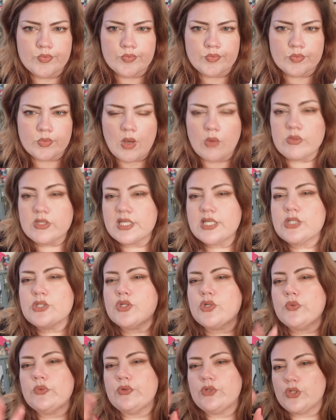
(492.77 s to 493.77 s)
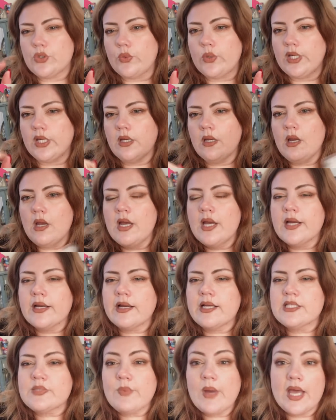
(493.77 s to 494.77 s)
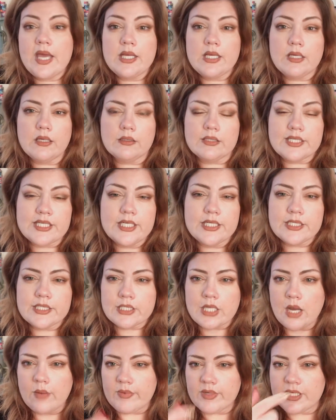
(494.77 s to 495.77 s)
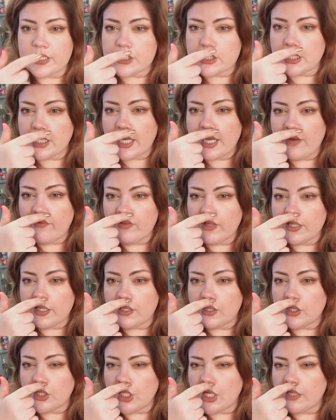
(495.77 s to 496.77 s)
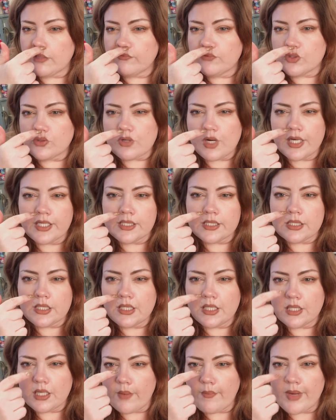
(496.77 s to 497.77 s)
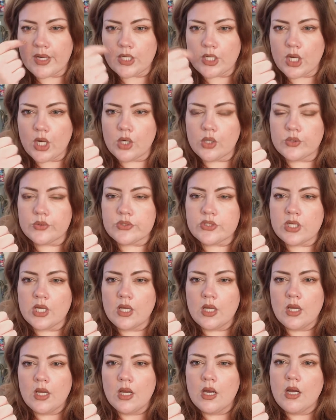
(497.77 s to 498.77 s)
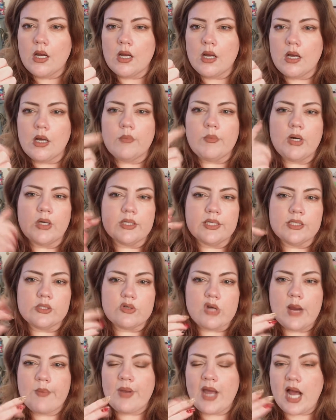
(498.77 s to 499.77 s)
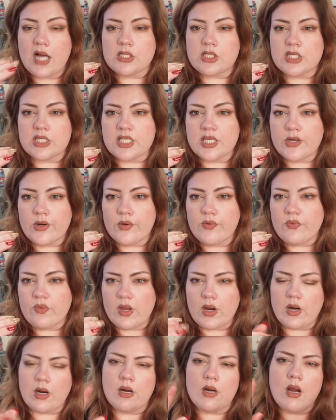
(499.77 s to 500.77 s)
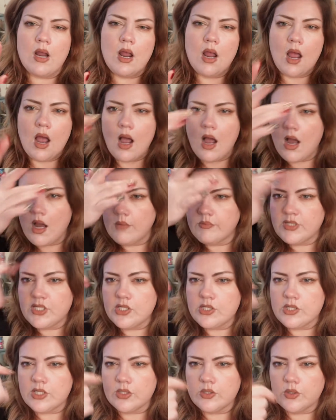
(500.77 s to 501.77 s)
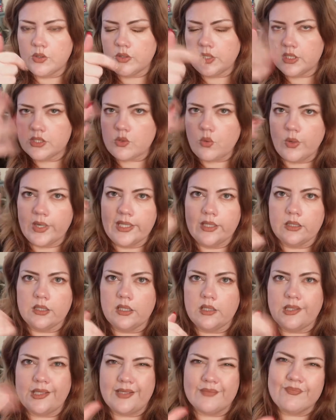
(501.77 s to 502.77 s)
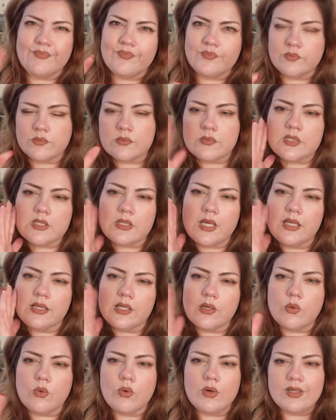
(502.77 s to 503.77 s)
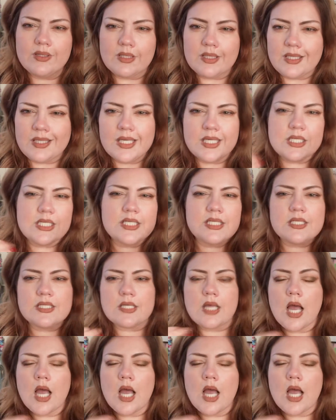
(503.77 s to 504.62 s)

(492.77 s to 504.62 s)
I was getting too dewy because my skin is combination. I have like a lot of dry skin on my nose. I'll get dry patches here and there. T-zone is oily and slightly oily. It just